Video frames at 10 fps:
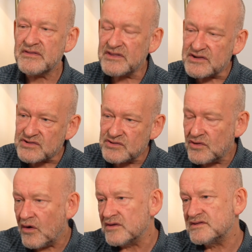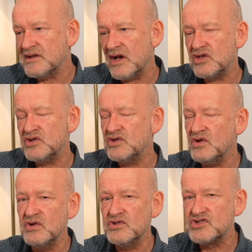There's not a
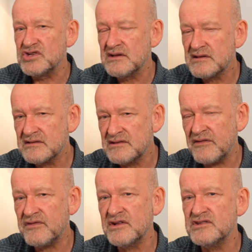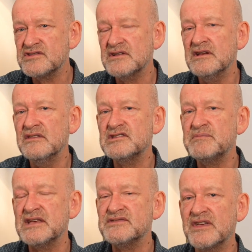huge difference in the
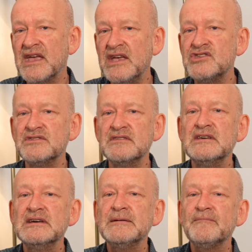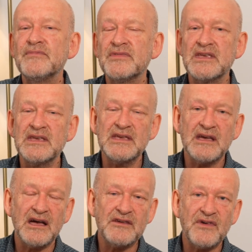specification. The
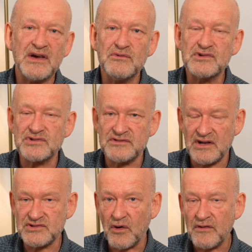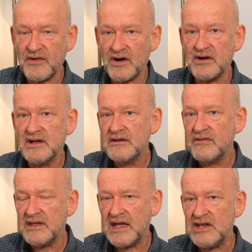HiFi Rose does offer
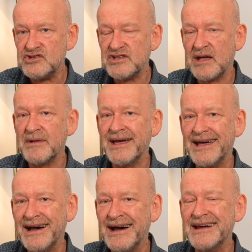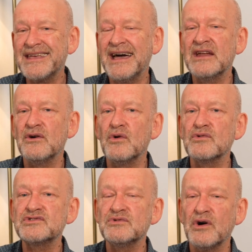the HDMI ARC, and
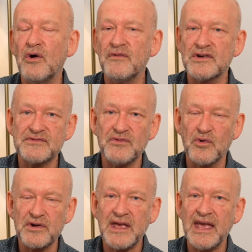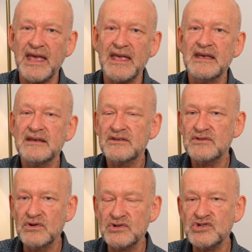also it offers 4K
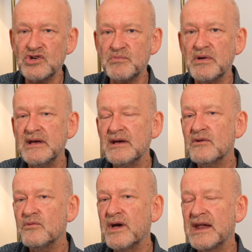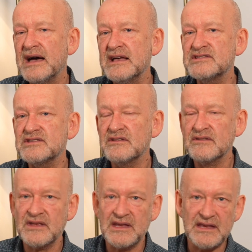YouTube, whereas
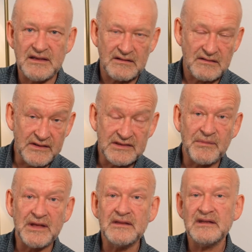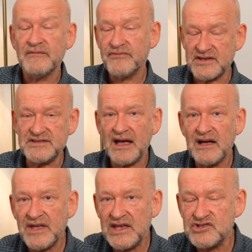the Lindemann doesn't
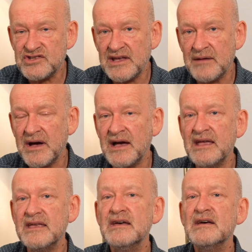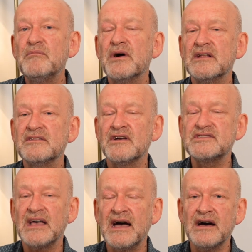have HDMI, but it
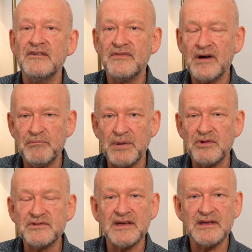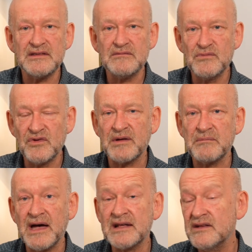does have a built-in moving
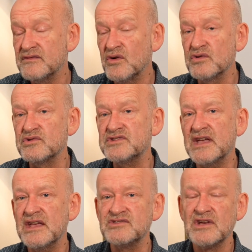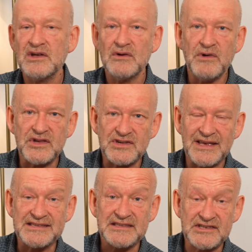magnet phono stage, which
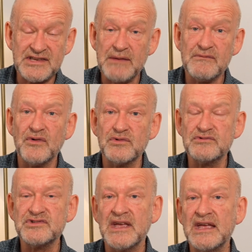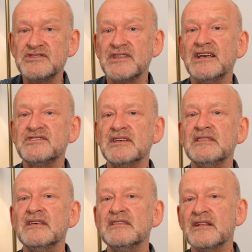is the same phono stage that is
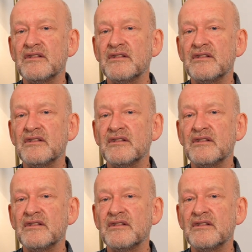in the